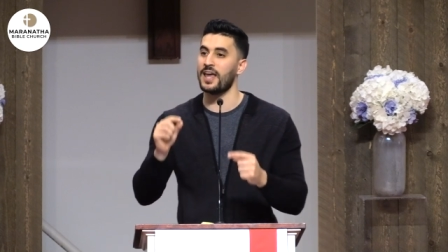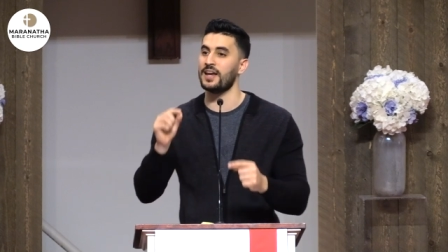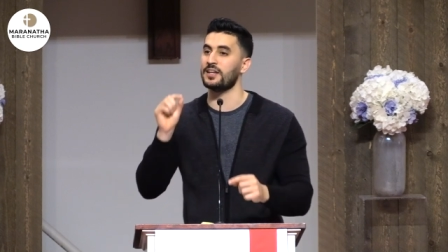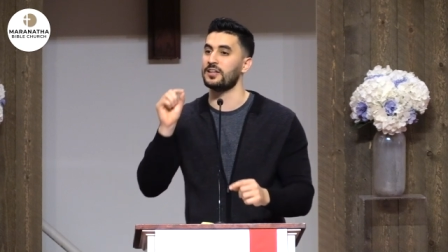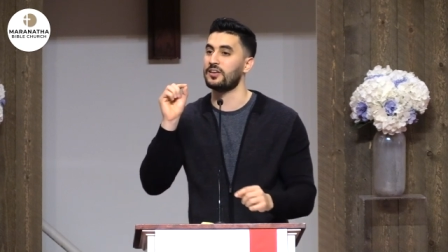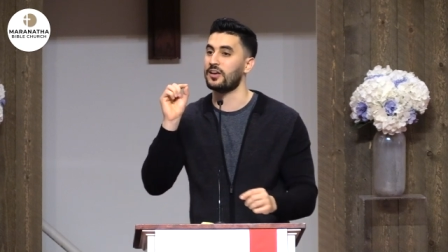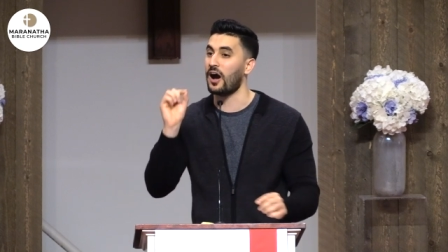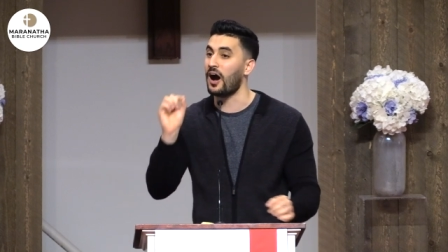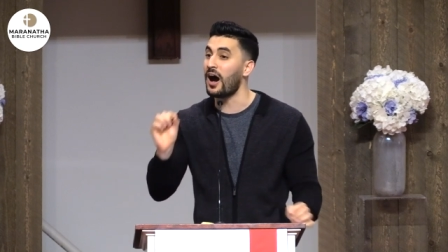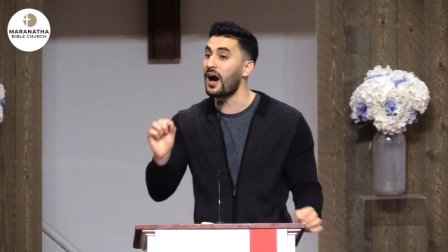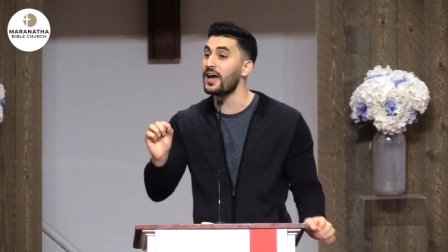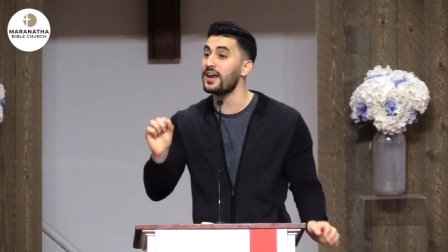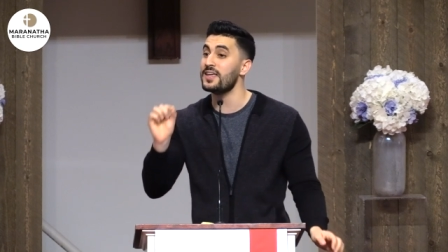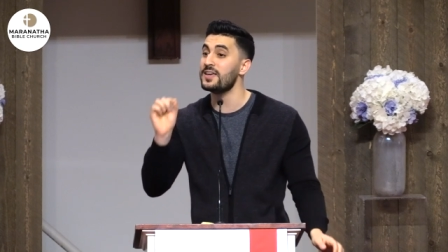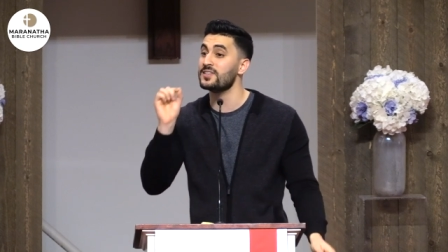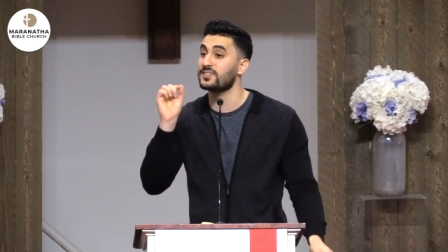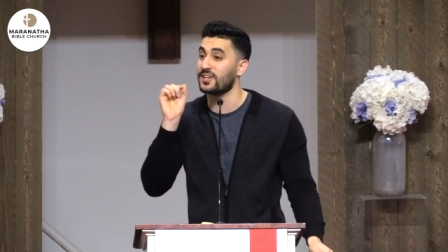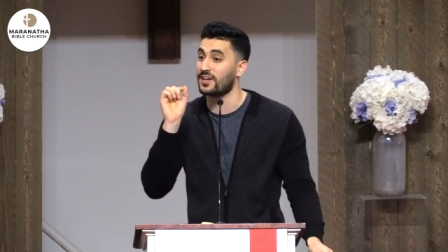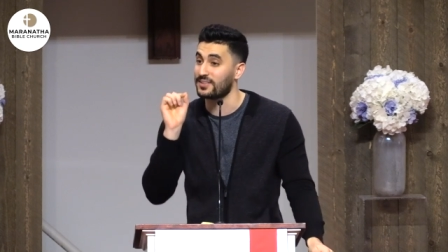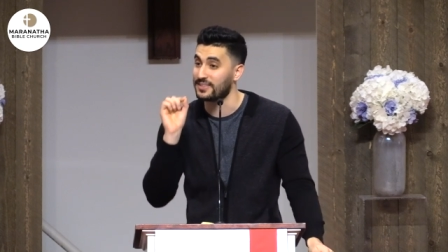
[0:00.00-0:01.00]
and
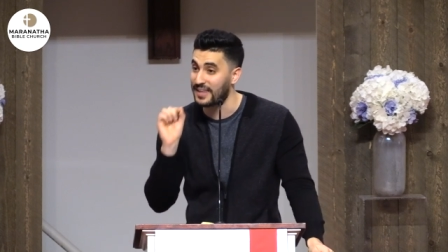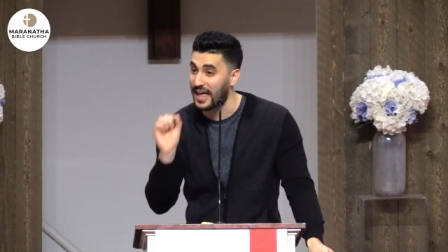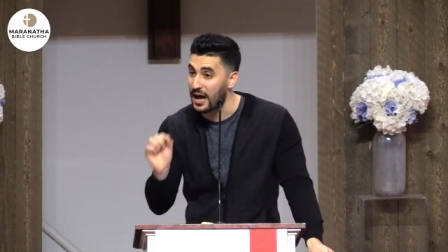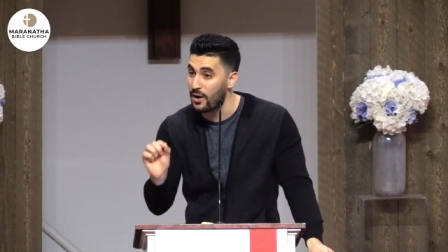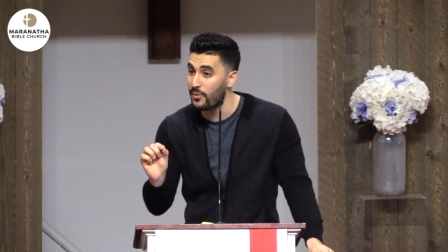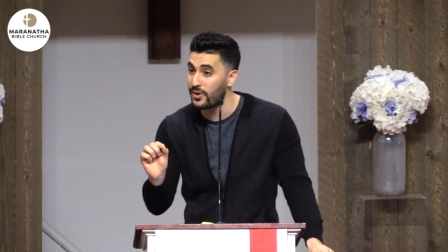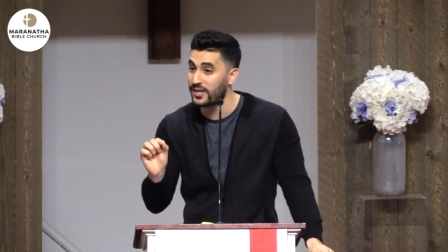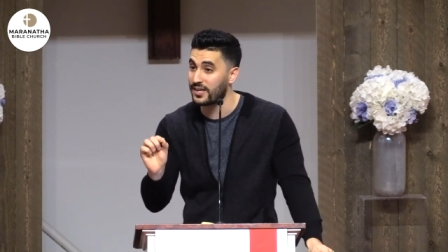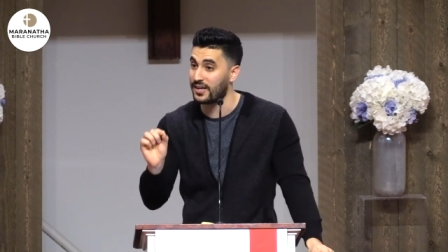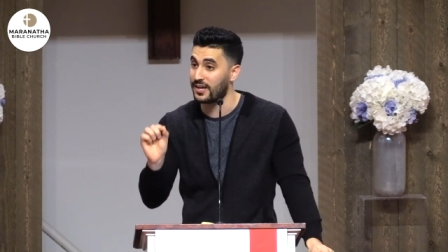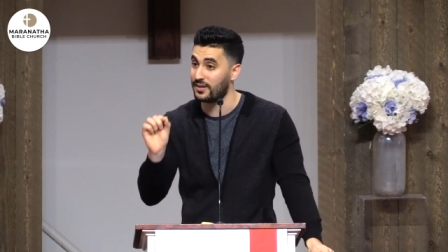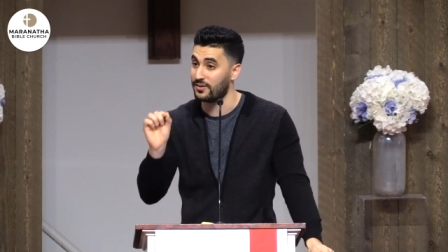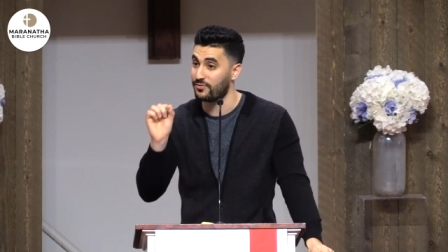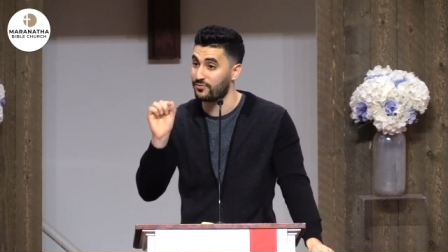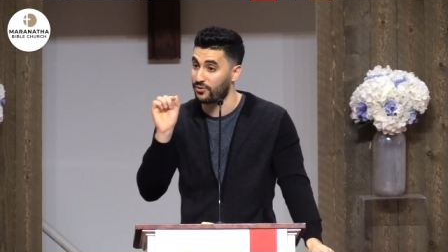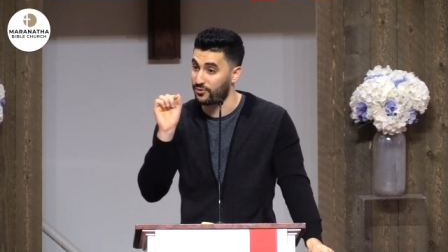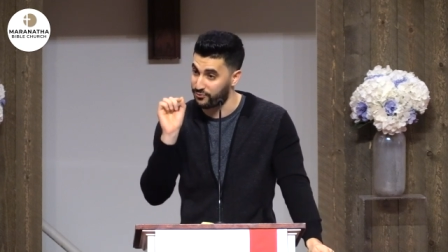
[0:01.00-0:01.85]
God is allowing it